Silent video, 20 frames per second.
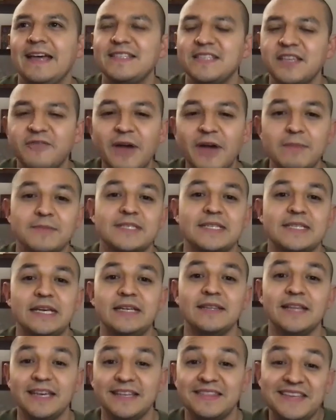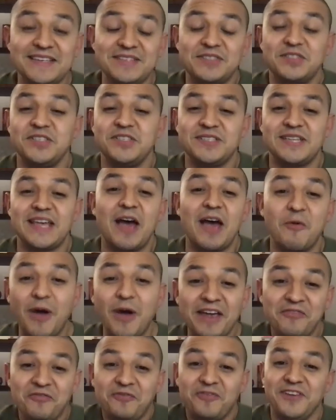as if I'm saying like, this is how
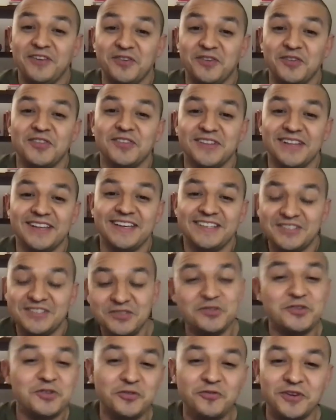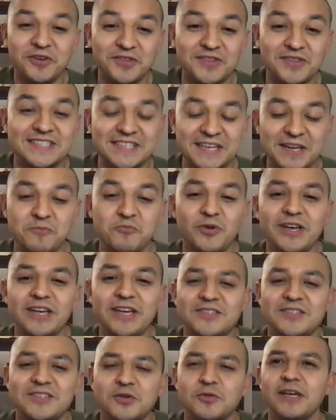I feel, like, do you feel the same
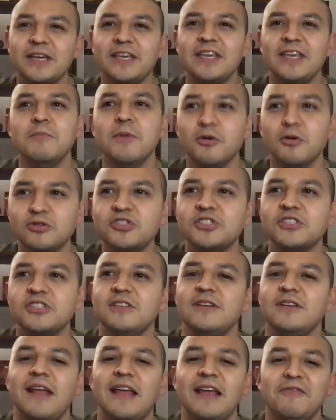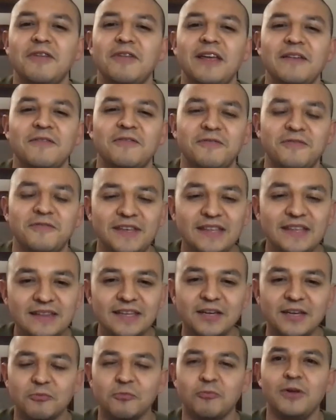way? So like emotion and, and
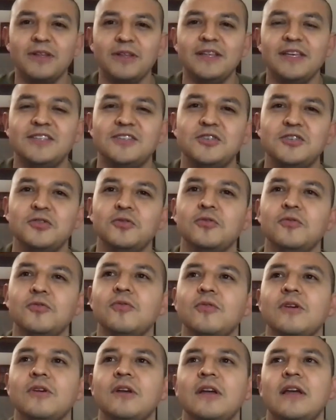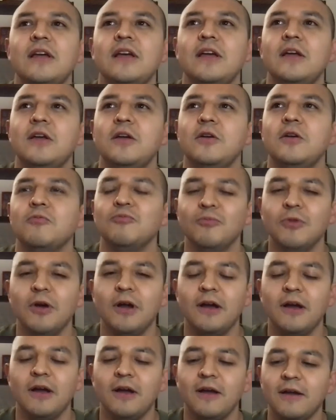feeling really do
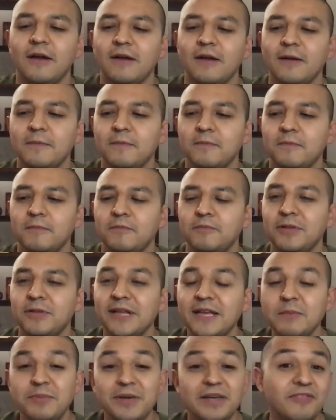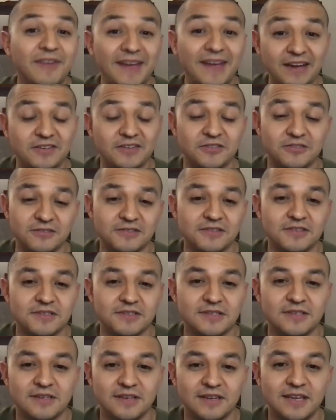uh, play big
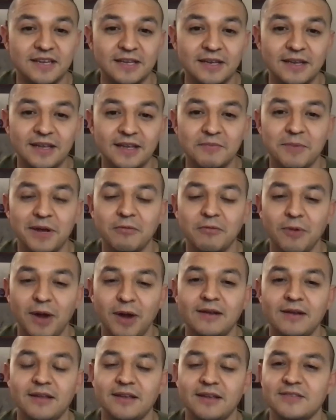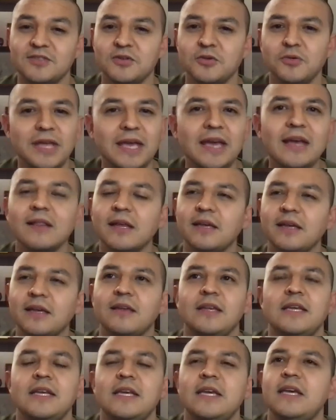factors in, in my writing. So yeah, like